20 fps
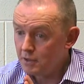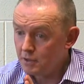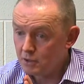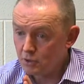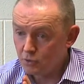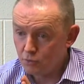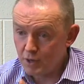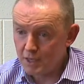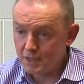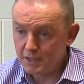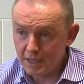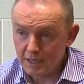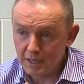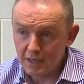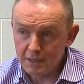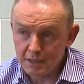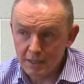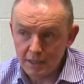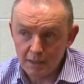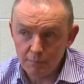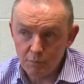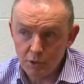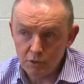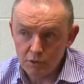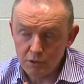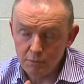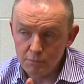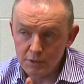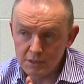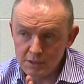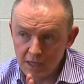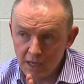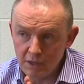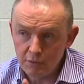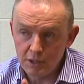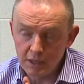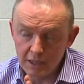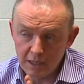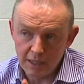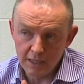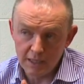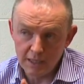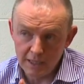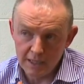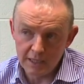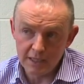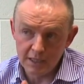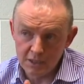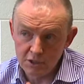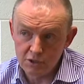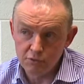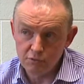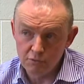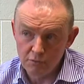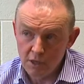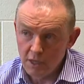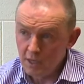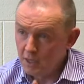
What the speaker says: The great thing I think about them is how they can link into,